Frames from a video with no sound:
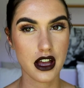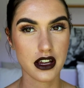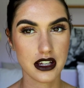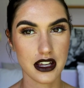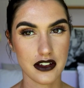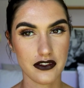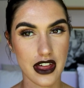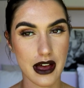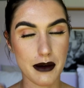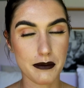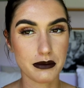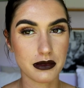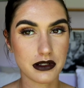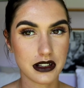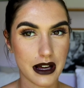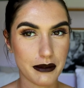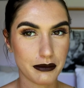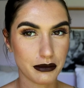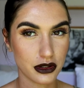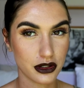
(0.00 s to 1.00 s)
give that
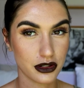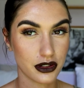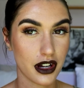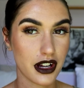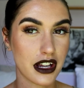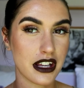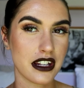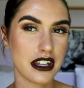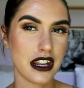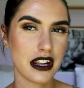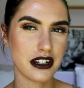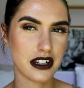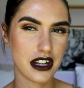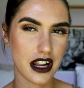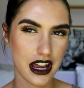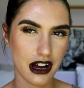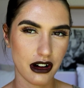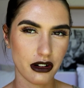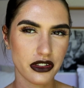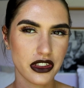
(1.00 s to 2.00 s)
plump look and
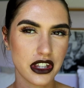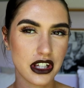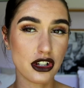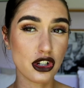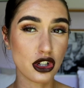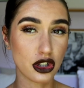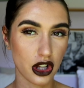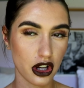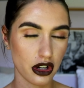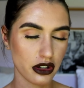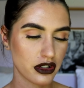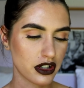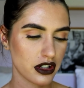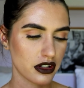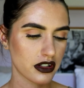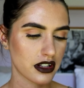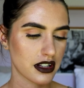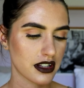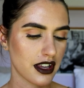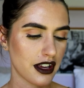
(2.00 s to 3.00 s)
healthy glow to
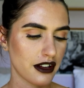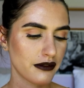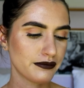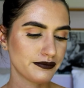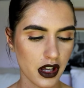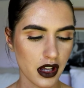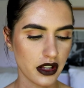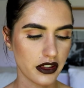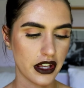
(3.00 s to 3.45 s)
your skin.